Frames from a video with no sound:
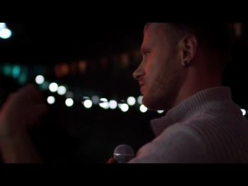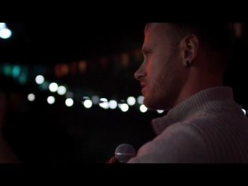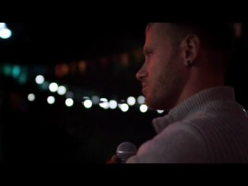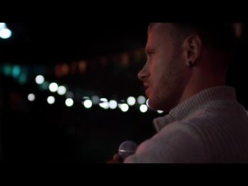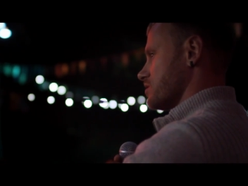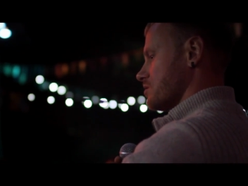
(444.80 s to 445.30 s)

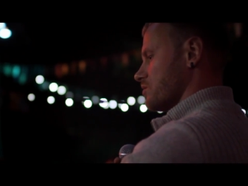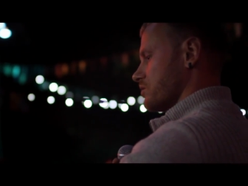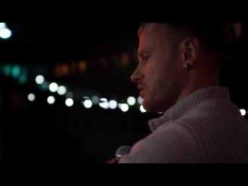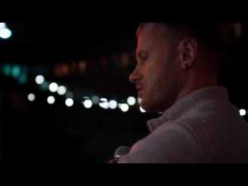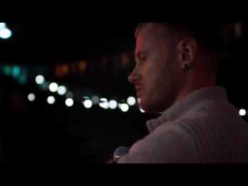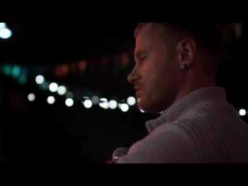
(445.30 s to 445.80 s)
as
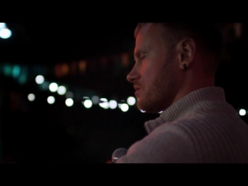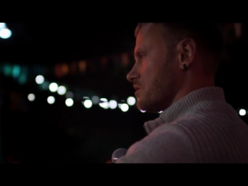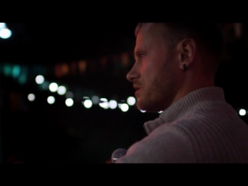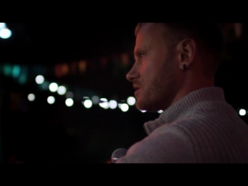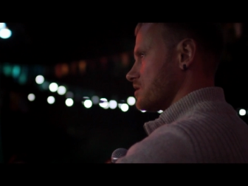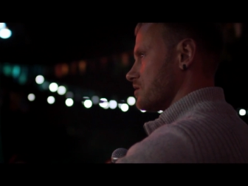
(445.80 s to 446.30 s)
possible,
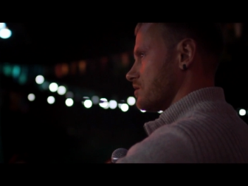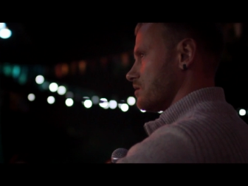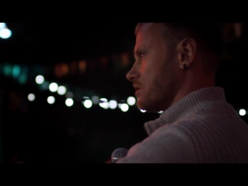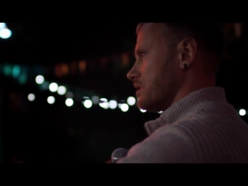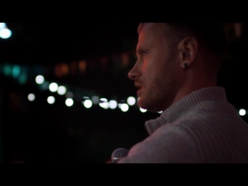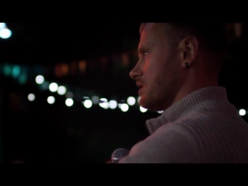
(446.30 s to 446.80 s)
it
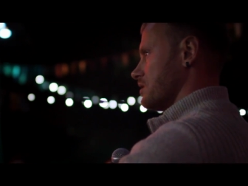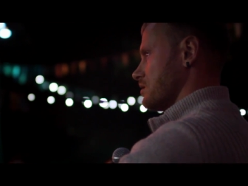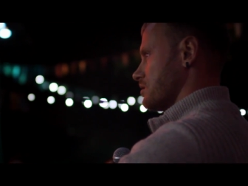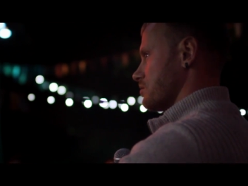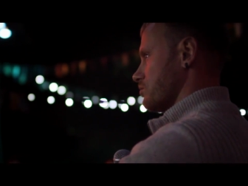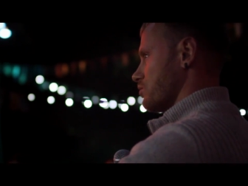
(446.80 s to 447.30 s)
still
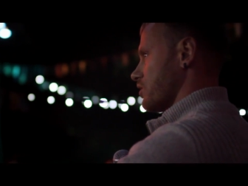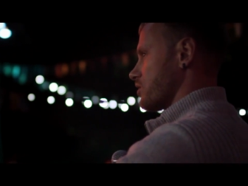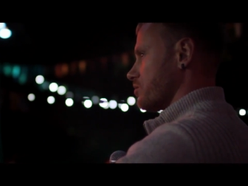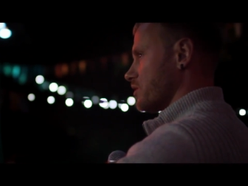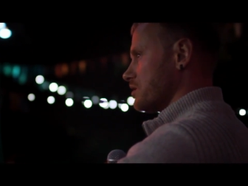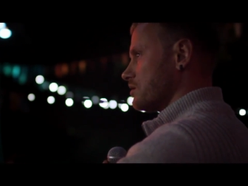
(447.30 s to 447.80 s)

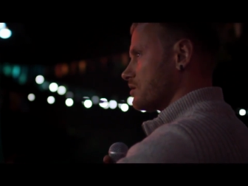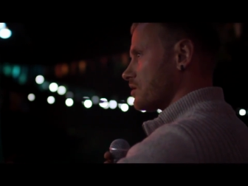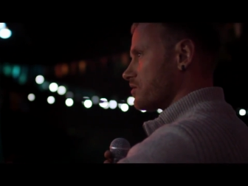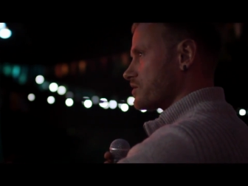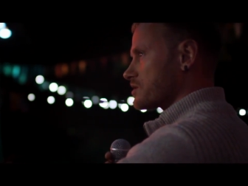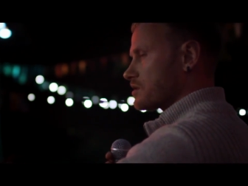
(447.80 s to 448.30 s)
broke me,
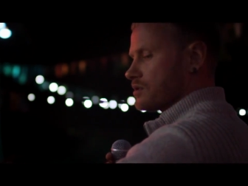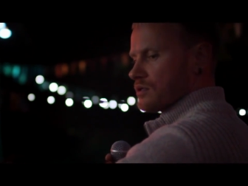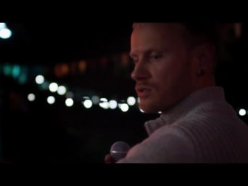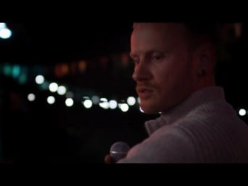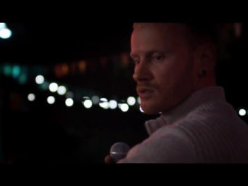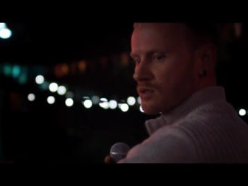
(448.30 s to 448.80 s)
obviously.
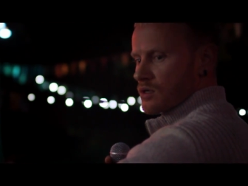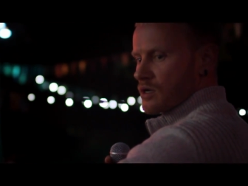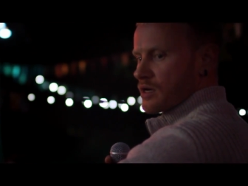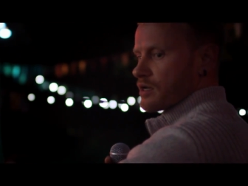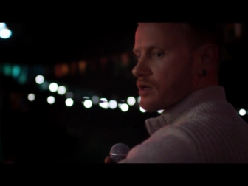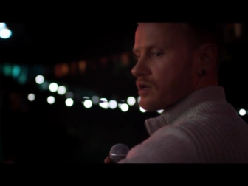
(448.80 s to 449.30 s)

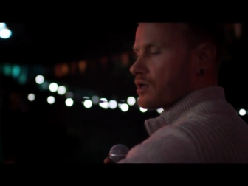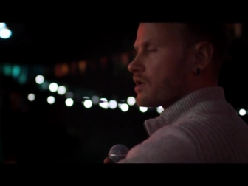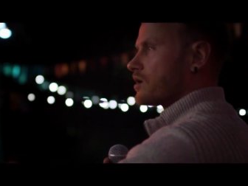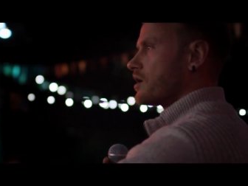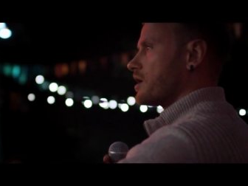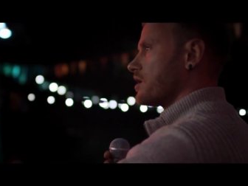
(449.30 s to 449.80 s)

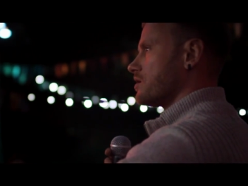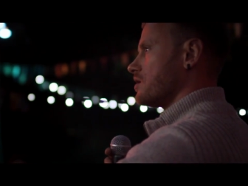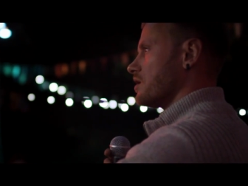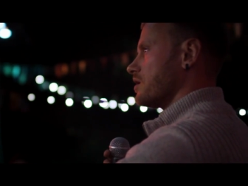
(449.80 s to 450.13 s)
And I had